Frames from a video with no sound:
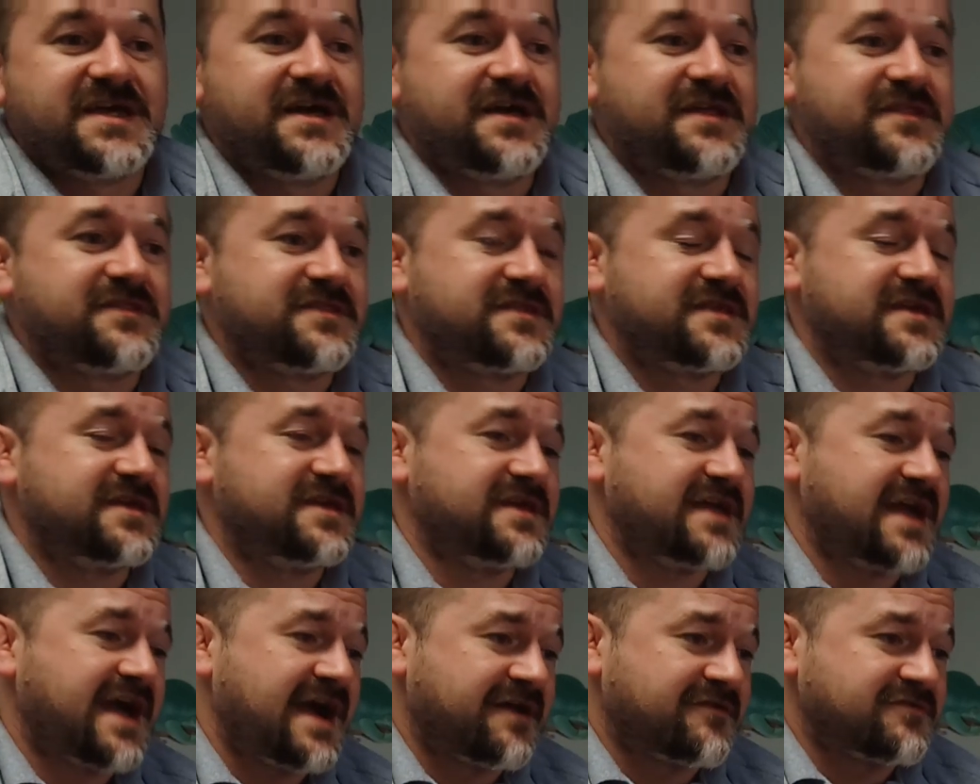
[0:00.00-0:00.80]
and
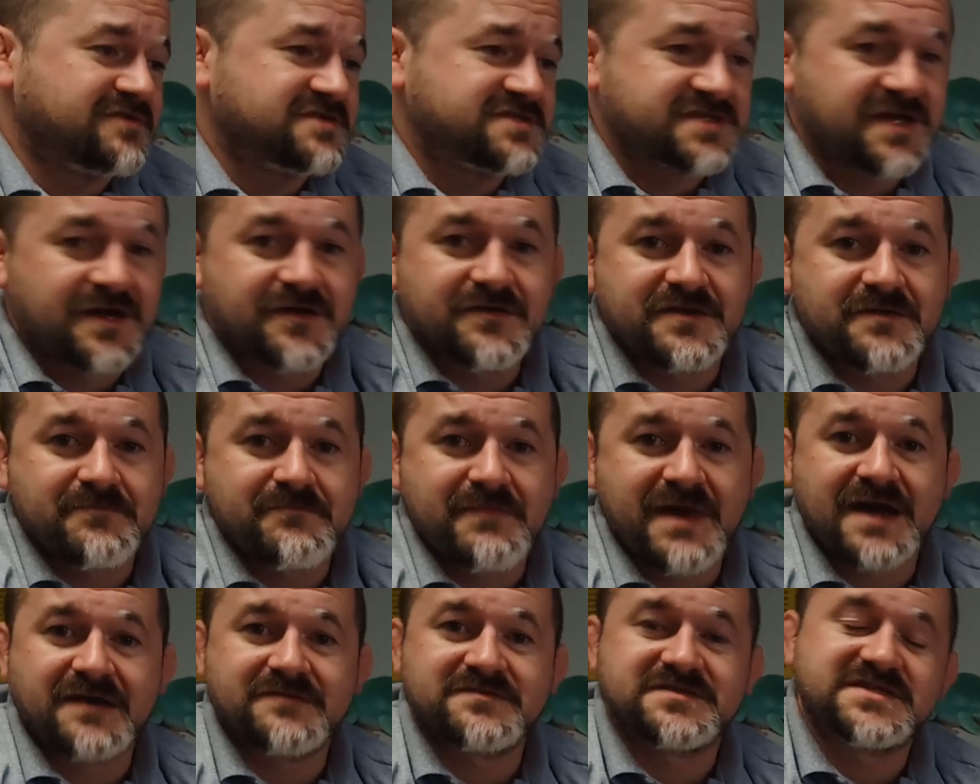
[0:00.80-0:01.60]
the Arizona
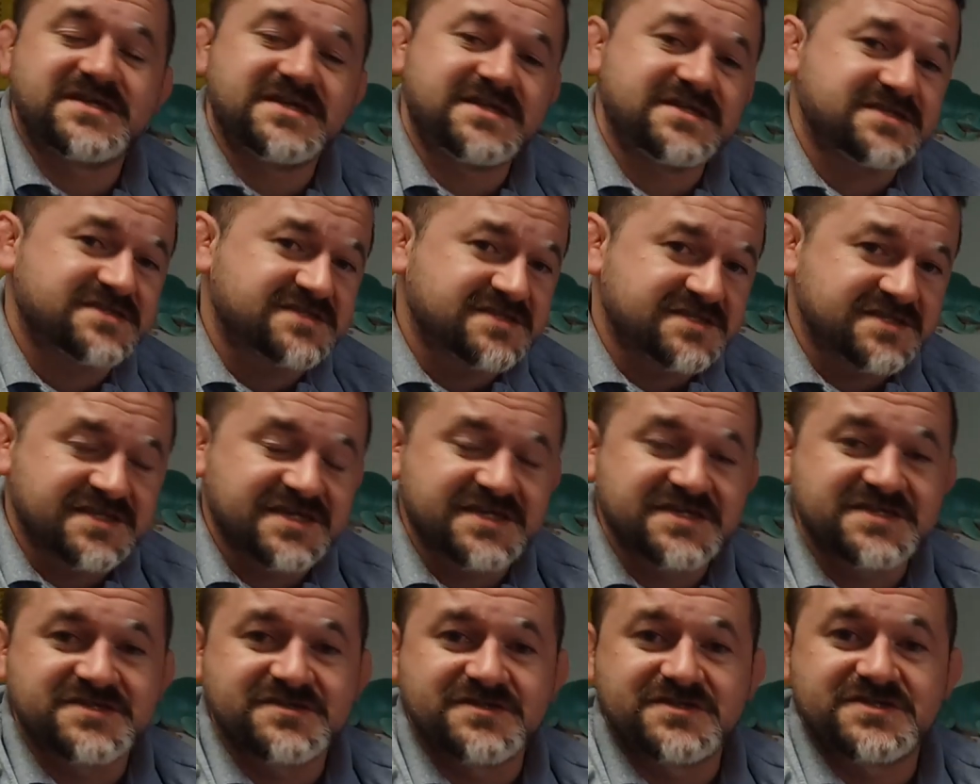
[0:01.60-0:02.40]
Mountains and
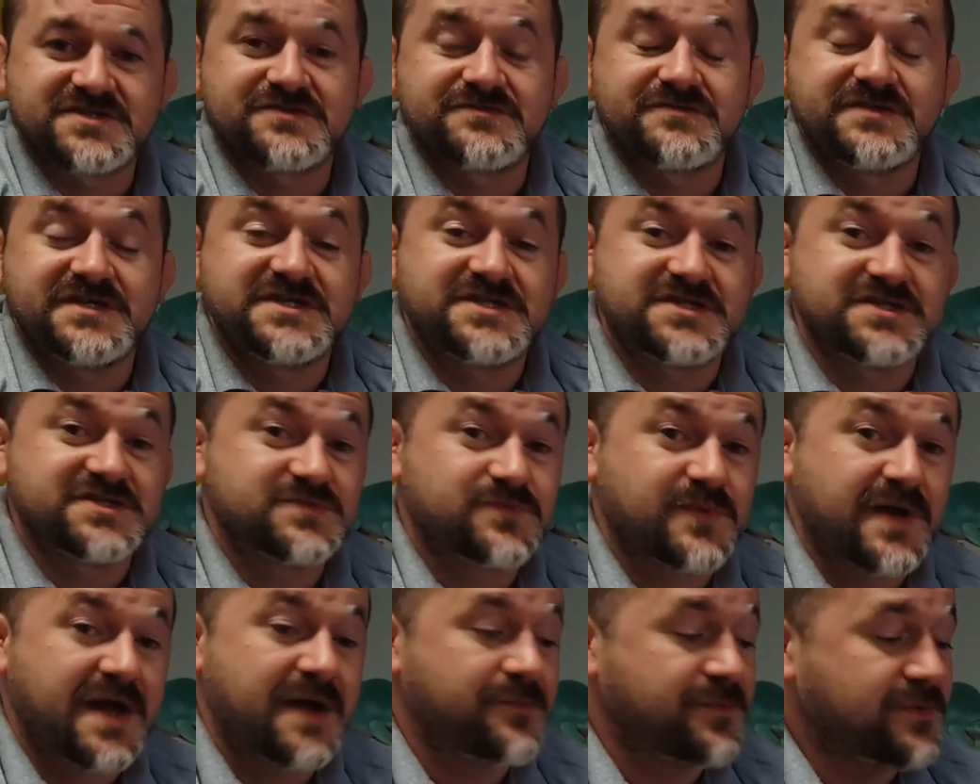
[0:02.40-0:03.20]
these sorts of
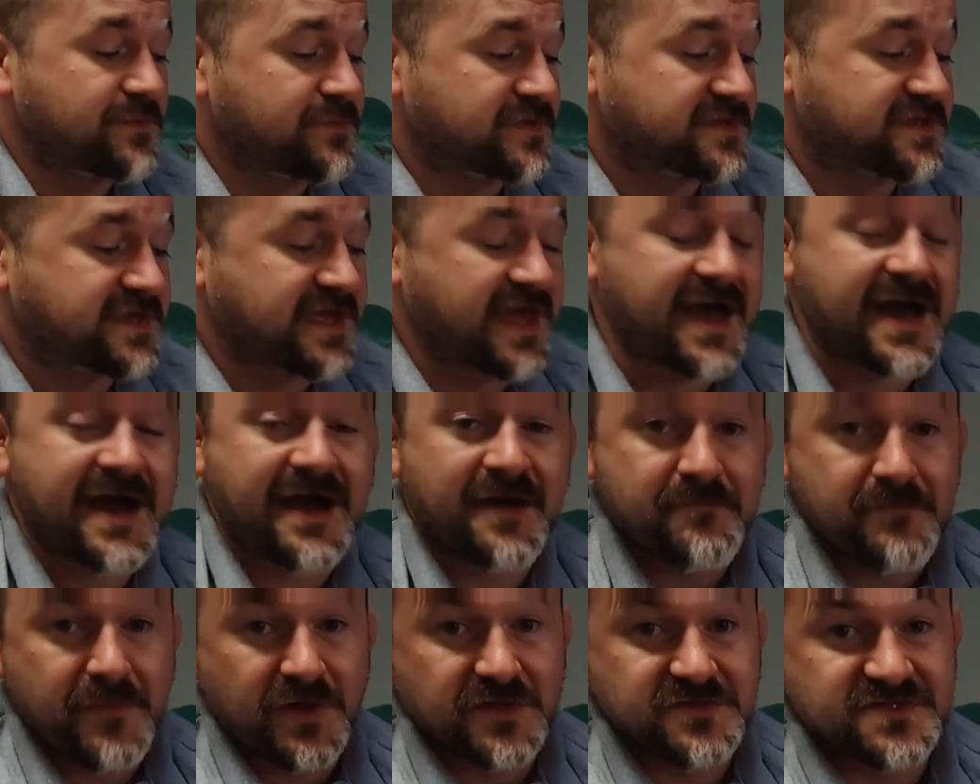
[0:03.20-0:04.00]
regions where we would get
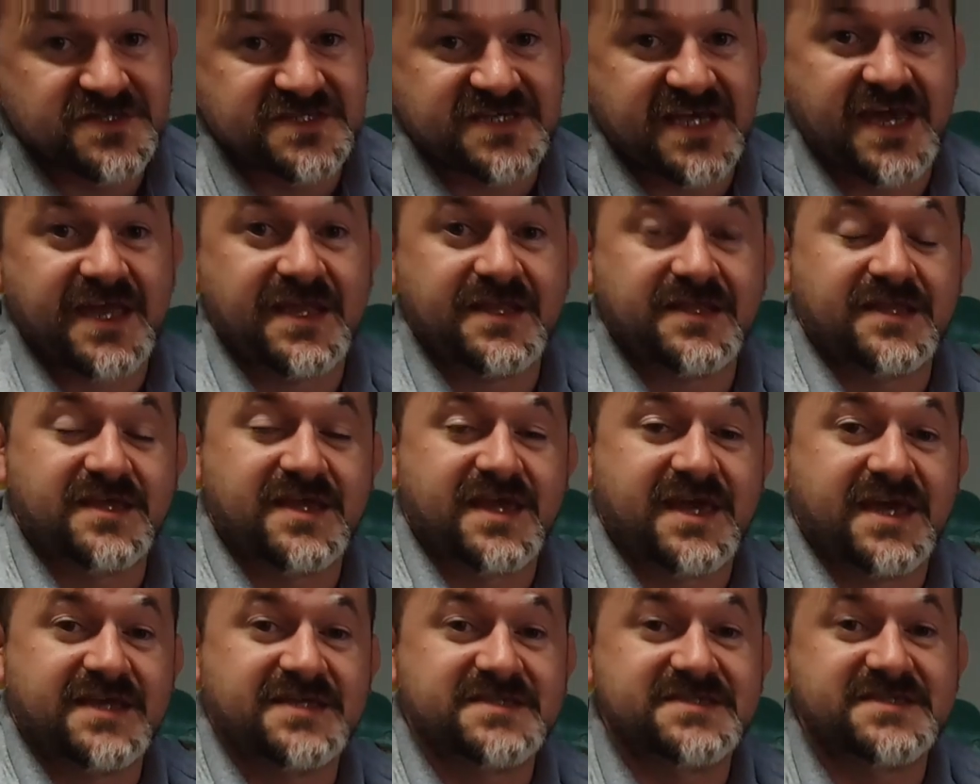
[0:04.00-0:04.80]
our montane
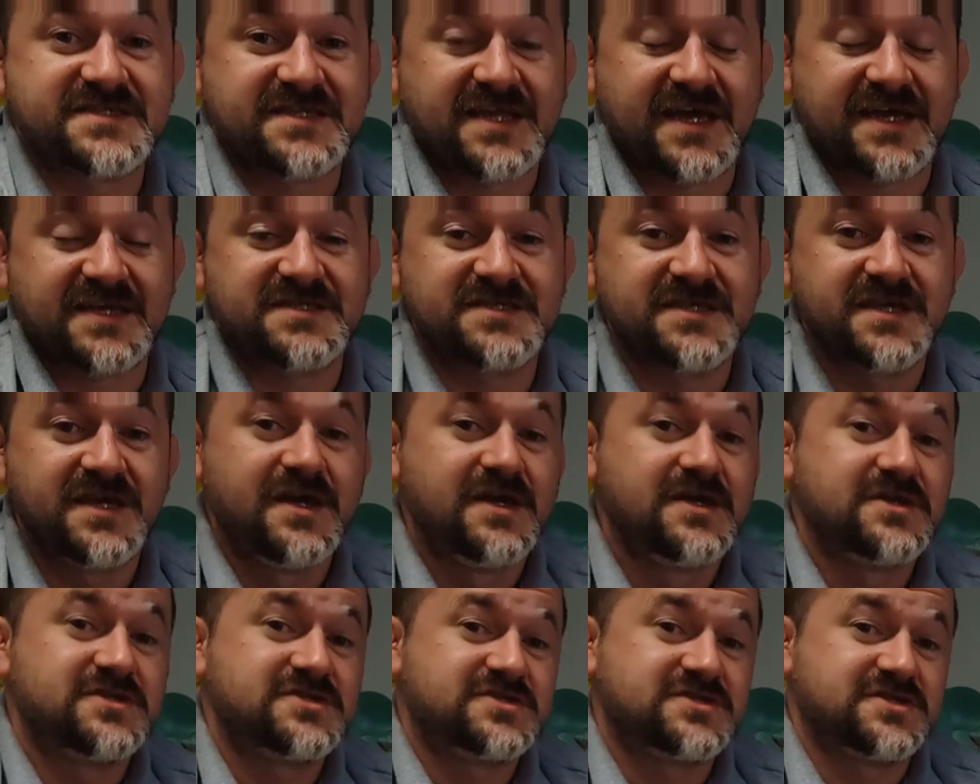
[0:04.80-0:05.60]
king snakes,
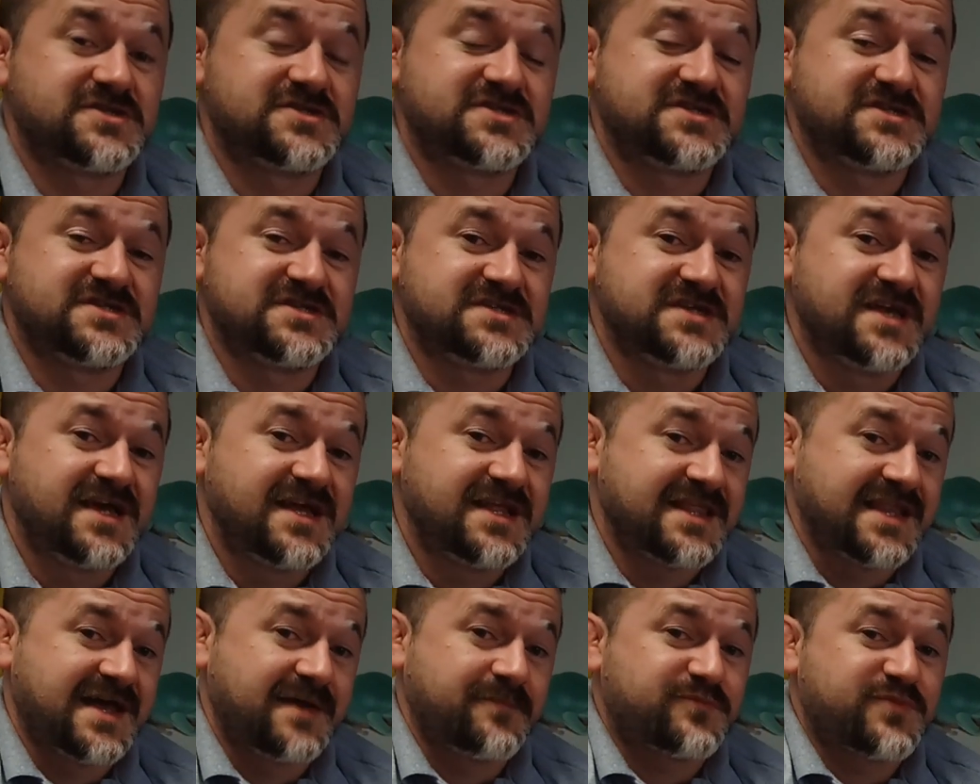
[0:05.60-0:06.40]
such as
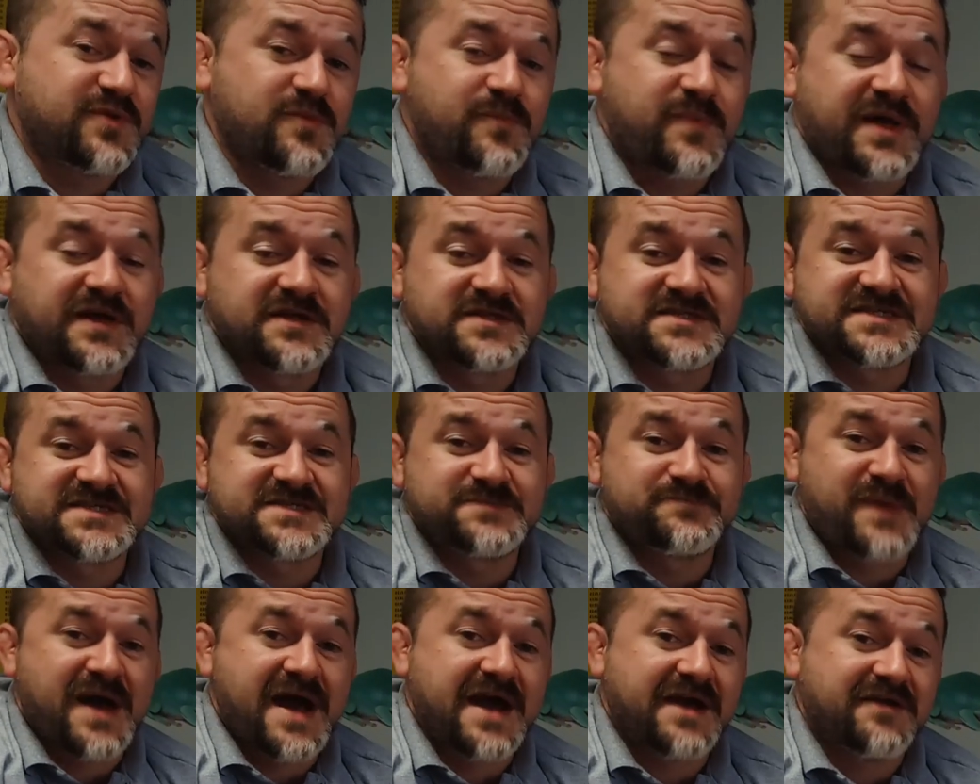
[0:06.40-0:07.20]

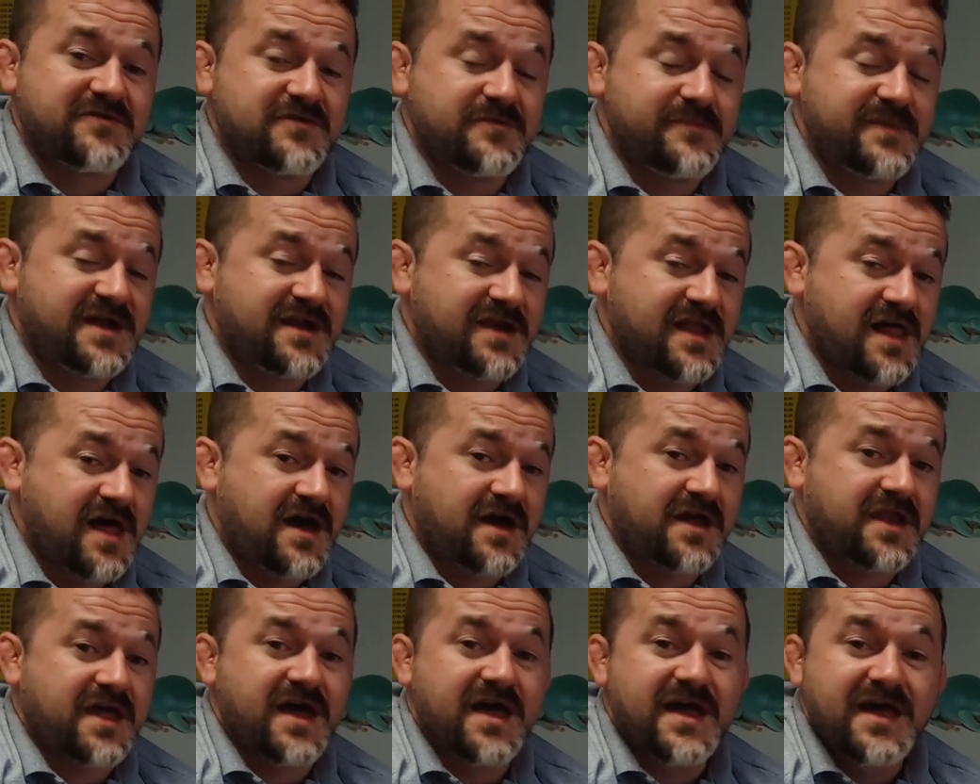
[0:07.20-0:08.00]
Lampropeltis
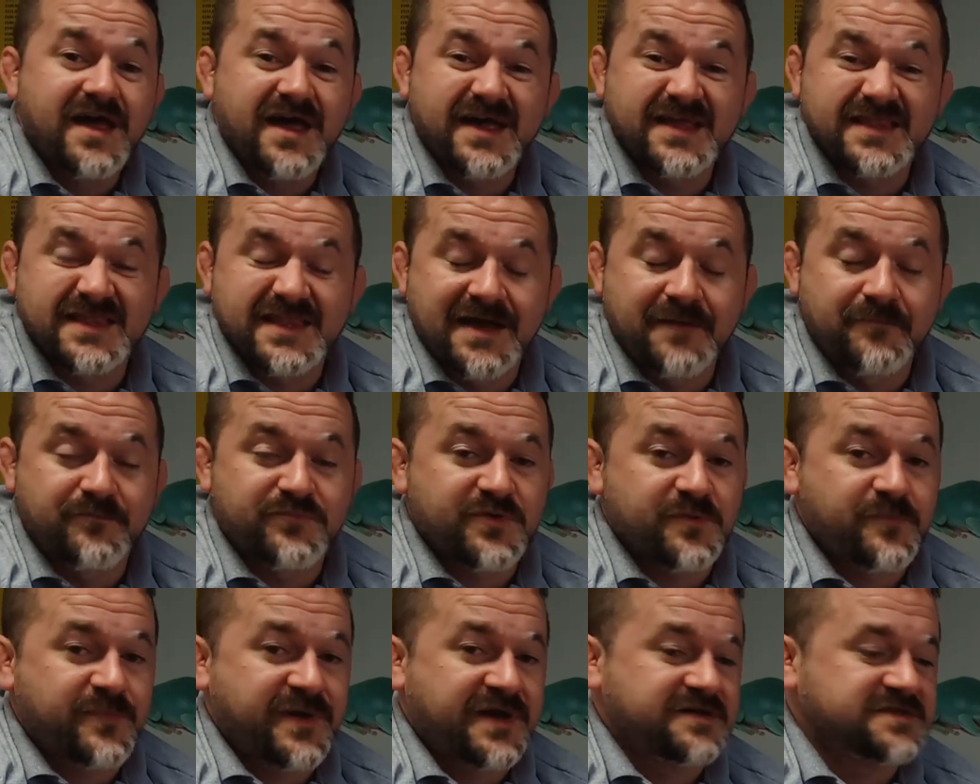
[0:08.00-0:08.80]
pyromelana and
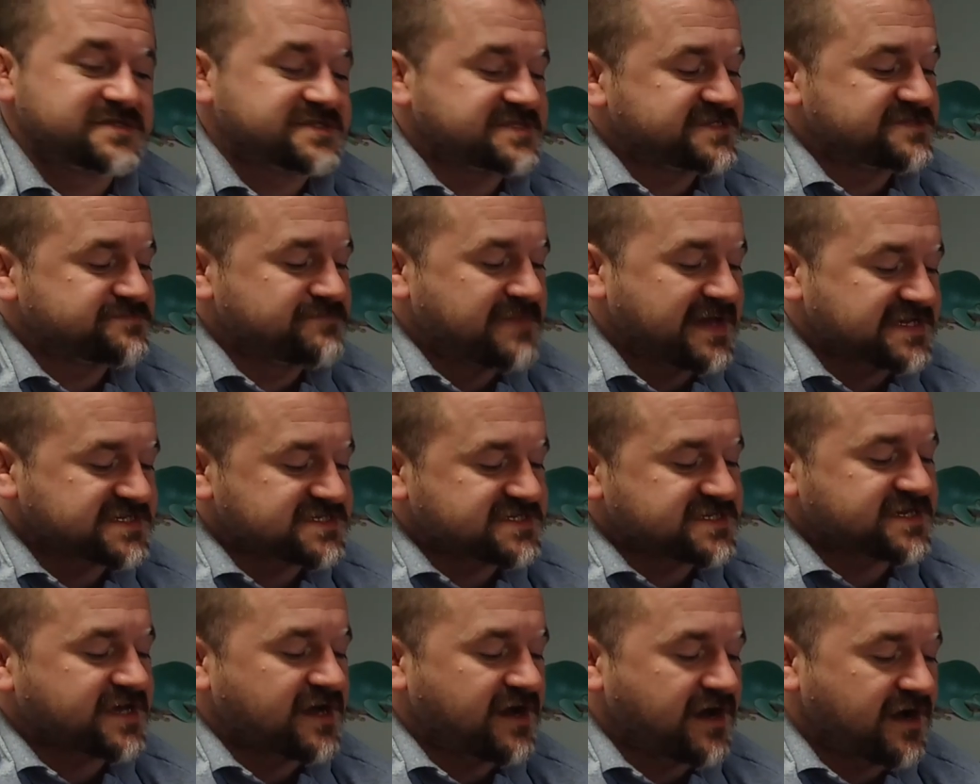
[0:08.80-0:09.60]
Lampropeltis
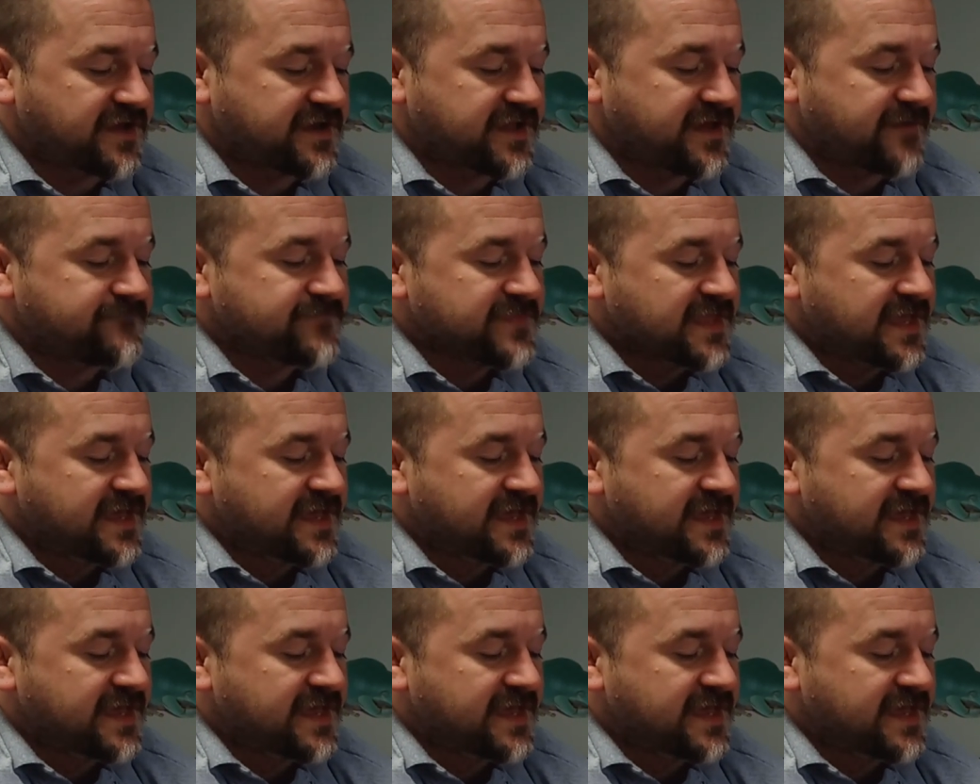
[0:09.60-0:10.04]
mexicana.